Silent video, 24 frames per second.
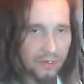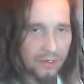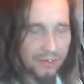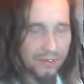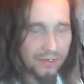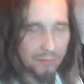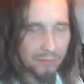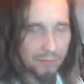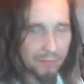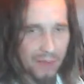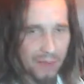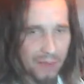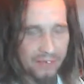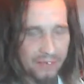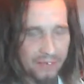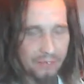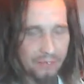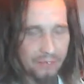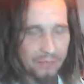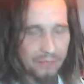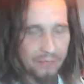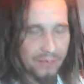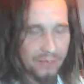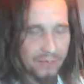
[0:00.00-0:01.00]

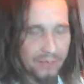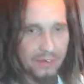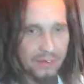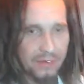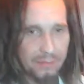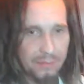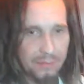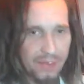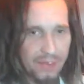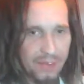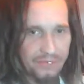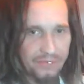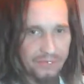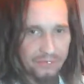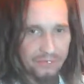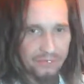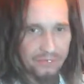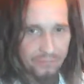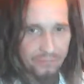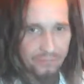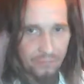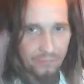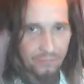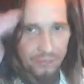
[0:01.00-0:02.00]
Manson a
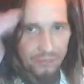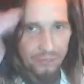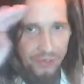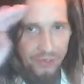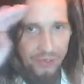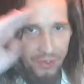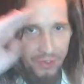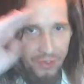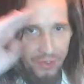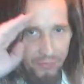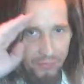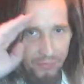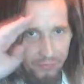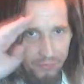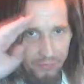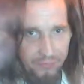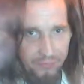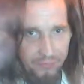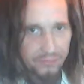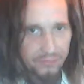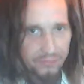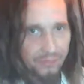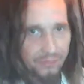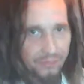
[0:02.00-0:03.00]
fucking shout out.
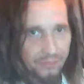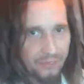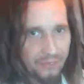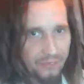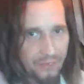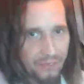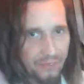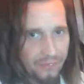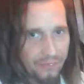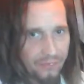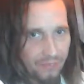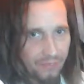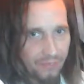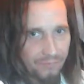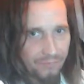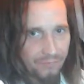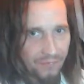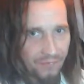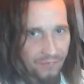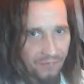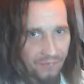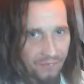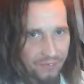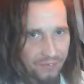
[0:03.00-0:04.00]
That was a lovely
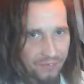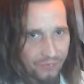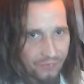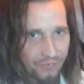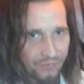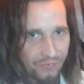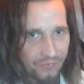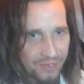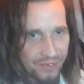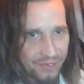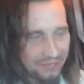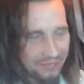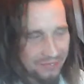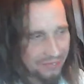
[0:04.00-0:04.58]
thing you said.